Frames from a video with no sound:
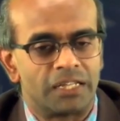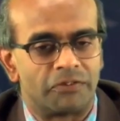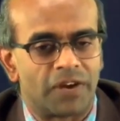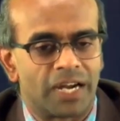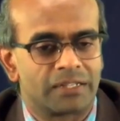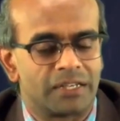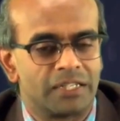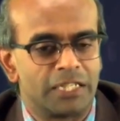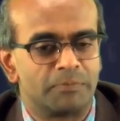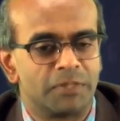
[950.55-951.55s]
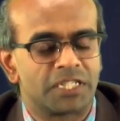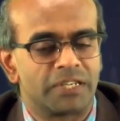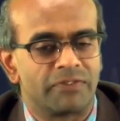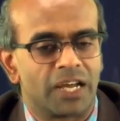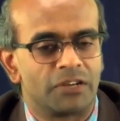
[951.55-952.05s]
the fact that these
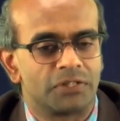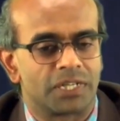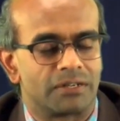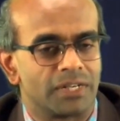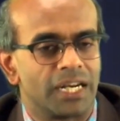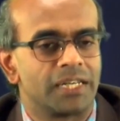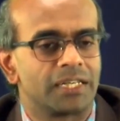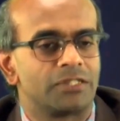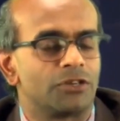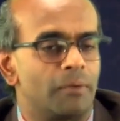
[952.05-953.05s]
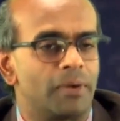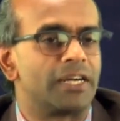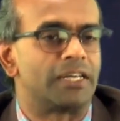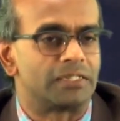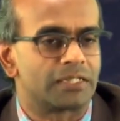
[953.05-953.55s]
missing values are related to
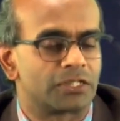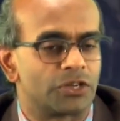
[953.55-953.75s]
abundance.